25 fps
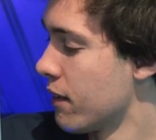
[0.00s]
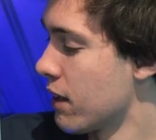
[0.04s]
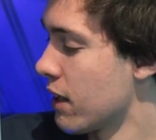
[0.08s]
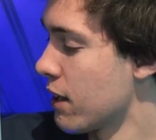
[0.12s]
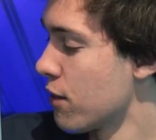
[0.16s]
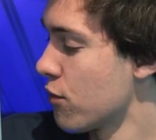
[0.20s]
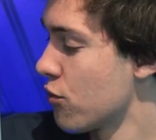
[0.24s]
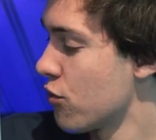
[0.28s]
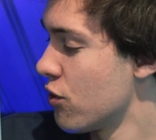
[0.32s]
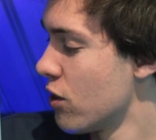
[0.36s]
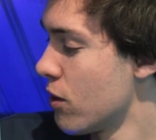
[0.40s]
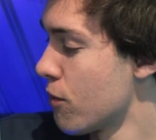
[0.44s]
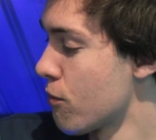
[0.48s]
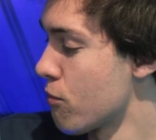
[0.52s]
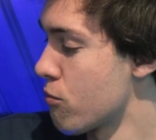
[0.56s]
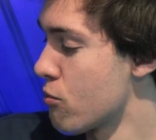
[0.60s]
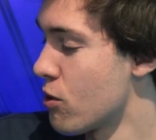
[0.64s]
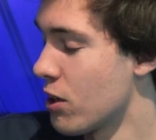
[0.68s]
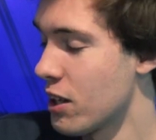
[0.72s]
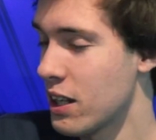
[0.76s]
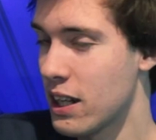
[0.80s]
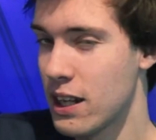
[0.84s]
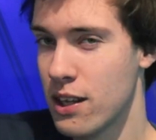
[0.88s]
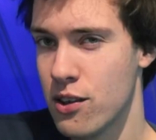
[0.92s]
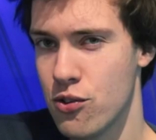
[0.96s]
instead of
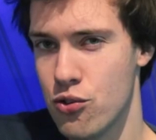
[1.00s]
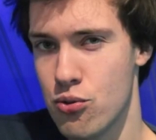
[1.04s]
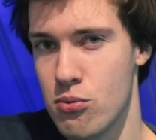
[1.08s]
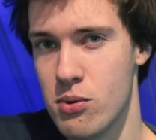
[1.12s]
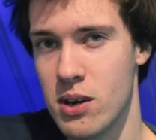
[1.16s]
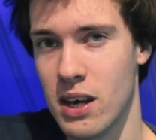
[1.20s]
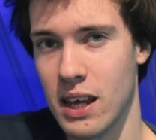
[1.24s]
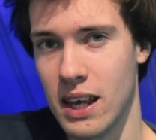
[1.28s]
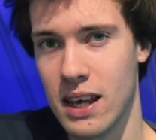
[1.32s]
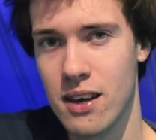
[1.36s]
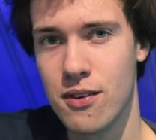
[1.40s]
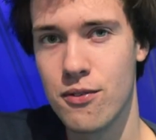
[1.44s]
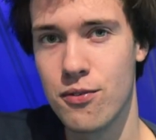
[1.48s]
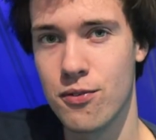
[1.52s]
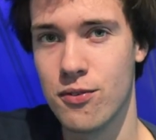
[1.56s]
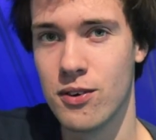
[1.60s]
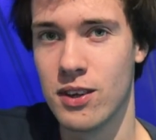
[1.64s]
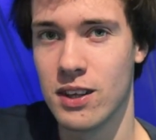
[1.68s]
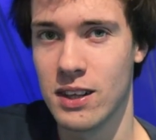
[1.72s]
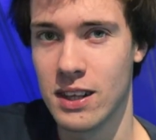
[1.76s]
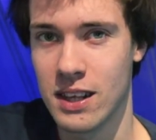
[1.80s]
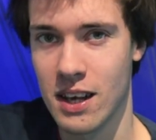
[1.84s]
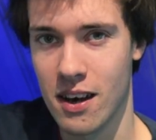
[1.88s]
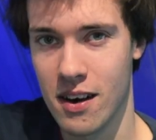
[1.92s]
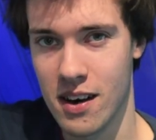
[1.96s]
running into an
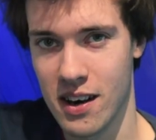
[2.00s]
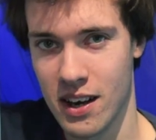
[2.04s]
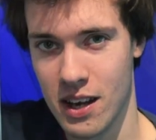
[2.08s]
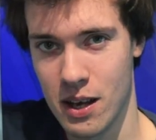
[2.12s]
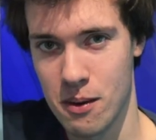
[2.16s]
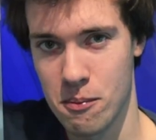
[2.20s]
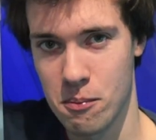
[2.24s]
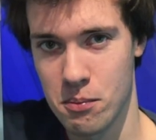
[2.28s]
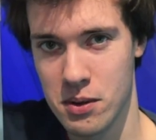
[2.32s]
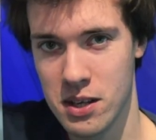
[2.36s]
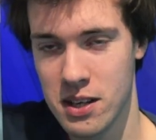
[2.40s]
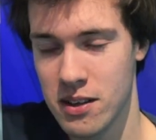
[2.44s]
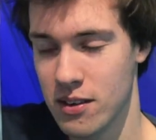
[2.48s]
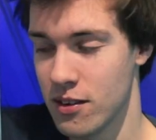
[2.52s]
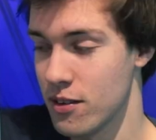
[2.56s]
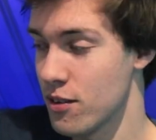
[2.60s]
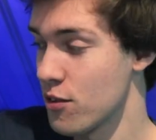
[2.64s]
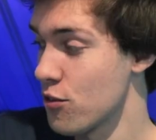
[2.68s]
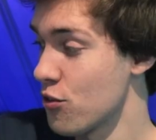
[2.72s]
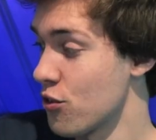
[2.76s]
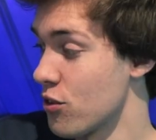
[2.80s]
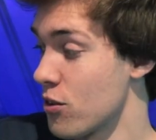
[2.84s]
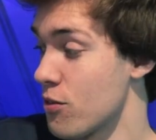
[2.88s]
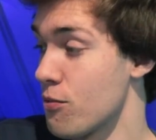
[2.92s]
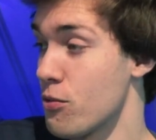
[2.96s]
infinitely high
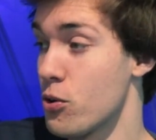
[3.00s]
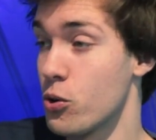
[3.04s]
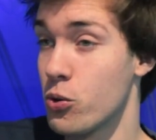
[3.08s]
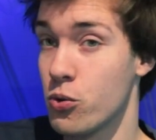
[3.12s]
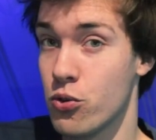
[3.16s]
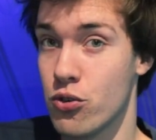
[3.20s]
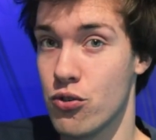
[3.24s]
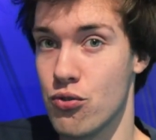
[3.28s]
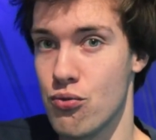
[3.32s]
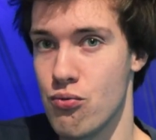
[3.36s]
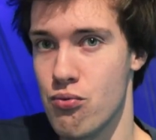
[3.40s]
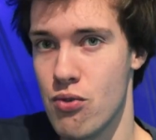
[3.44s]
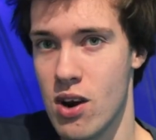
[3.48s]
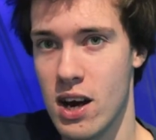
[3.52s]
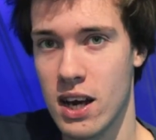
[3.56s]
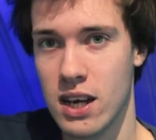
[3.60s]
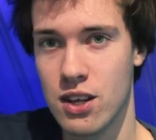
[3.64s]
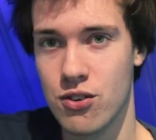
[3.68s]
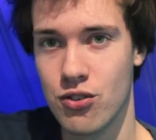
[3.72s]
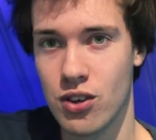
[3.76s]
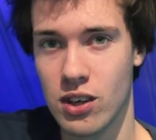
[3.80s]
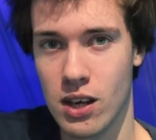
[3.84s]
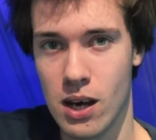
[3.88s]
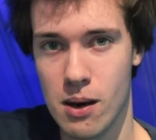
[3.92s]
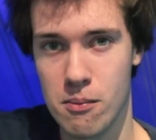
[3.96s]
impedance and the voltage
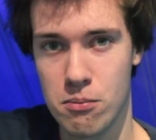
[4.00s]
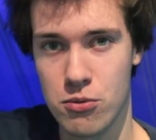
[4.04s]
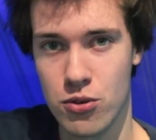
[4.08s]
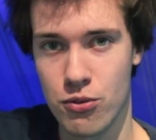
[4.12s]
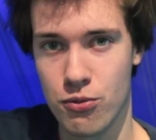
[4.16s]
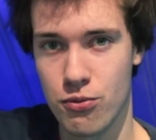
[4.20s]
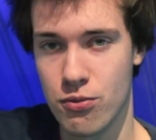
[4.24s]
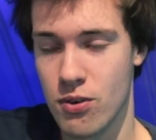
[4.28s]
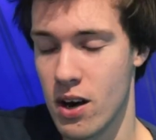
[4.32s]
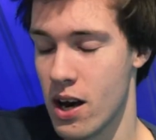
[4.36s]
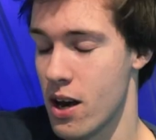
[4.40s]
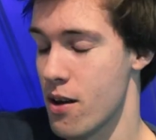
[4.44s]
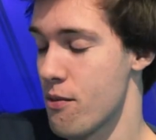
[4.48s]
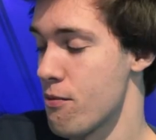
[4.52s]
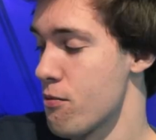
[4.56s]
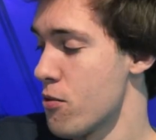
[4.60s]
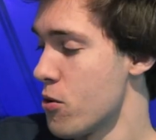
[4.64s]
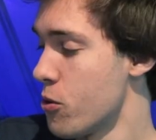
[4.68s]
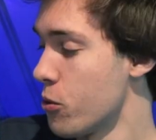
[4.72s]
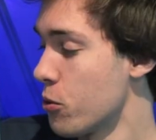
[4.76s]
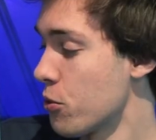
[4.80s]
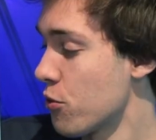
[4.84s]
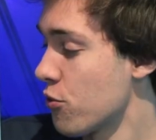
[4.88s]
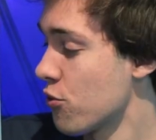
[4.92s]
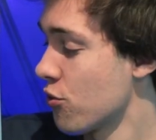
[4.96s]
rising up to 5
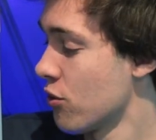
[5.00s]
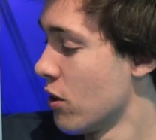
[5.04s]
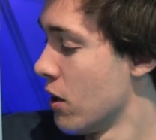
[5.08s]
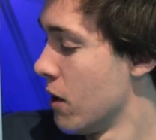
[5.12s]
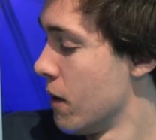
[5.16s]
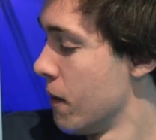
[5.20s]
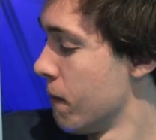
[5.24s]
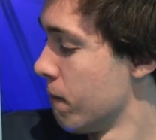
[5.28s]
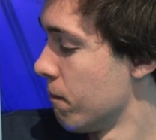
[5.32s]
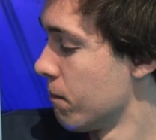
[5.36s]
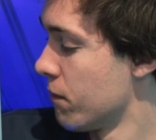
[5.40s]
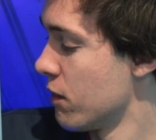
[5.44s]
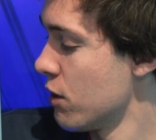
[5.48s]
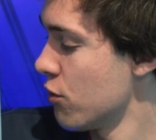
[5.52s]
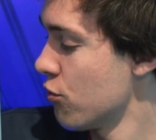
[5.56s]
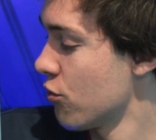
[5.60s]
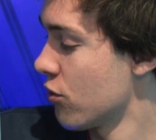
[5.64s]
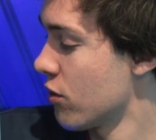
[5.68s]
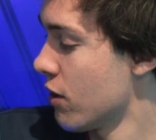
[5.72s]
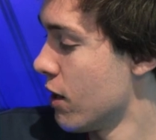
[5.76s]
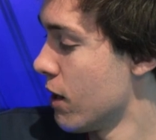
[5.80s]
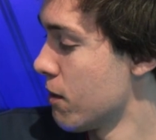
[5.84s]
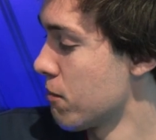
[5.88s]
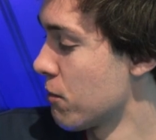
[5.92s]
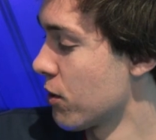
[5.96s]
volts, this
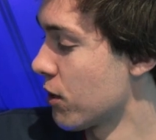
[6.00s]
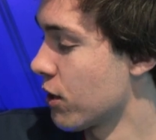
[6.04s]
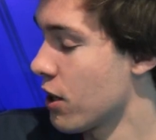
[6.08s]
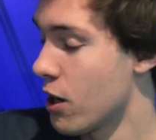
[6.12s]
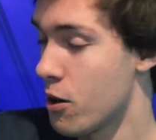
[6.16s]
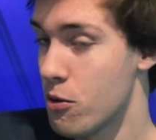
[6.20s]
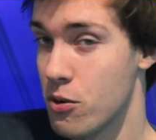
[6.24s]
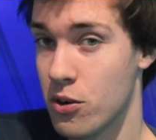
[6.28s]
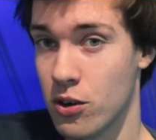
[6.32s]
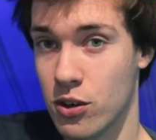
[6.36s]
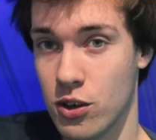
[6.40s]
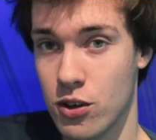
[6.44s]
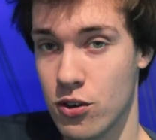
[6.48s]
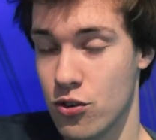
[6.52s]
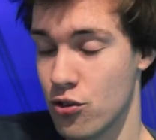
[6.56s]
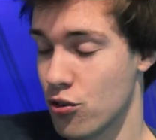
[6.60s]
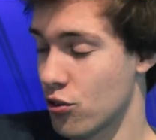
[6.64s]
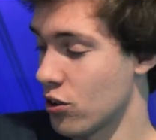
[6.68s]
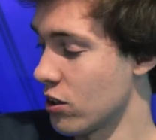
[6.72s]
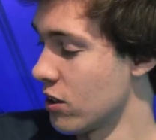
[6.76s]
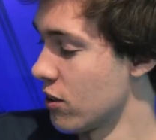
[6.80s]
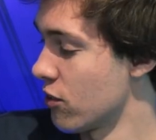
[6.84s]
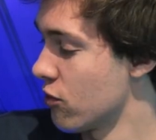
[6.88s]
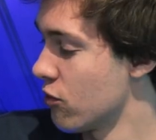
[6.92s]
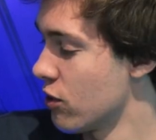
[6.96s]
time the current can
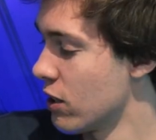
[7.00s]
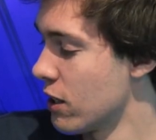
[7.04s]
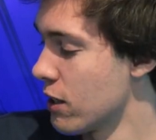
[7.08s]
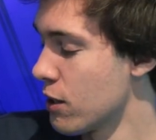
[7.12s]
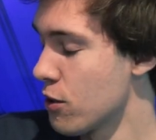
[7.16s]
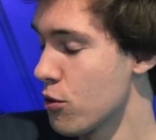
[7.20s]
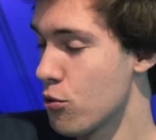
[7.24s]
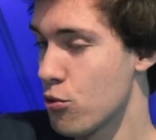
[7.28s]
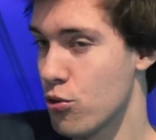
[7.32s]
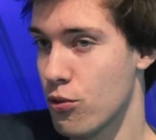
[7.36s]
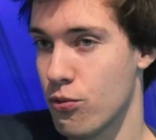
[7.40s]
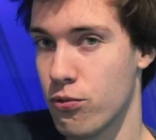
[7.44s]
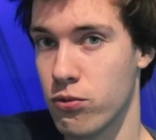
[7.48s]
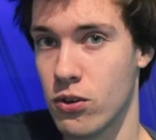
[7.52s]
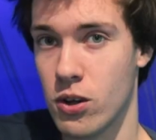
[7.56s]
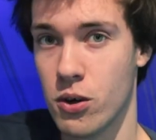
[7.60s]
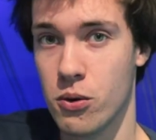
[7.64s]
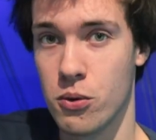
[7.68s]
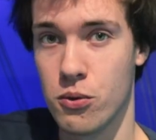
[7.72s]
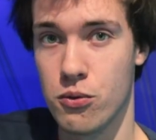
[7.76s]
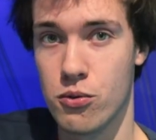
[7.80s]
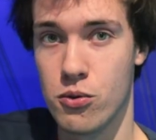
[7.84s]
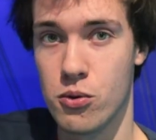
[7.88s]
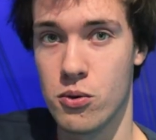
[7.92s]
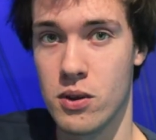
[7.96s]
just continue to
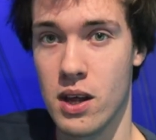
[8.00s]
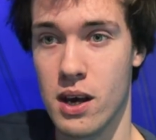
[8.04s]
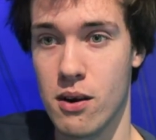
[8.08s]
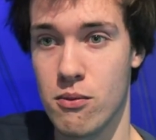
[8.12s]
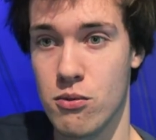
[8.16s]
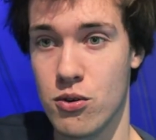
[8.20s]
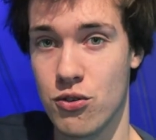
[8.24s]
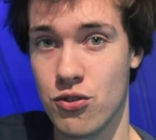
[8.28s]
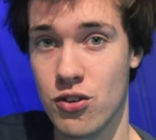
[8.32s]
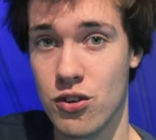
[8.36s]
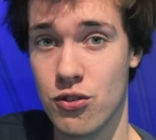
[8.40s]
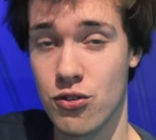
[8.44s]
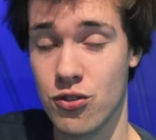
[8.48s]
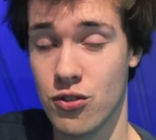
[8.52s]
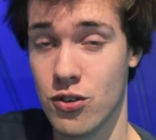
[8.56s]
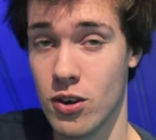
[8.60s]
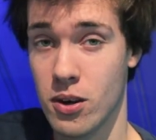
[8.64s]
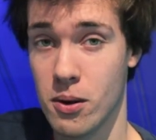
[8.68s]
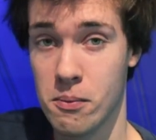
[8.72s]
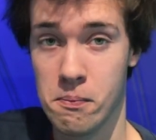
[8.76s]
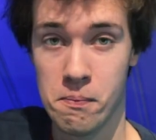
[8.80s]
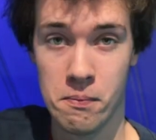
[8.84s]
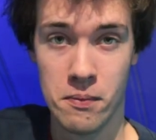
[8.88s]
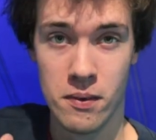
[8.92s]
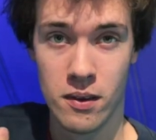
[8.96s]
flow through that
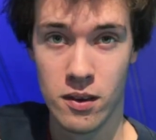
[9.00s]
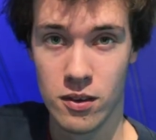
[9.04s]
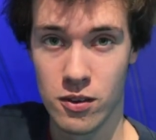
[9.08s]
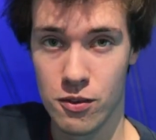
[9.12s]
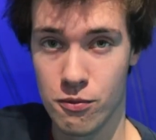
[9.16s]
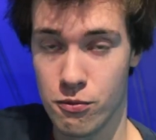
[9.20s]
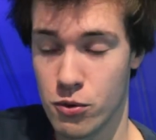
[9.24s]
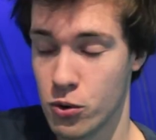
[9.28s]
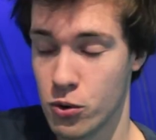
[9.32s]
resistor. The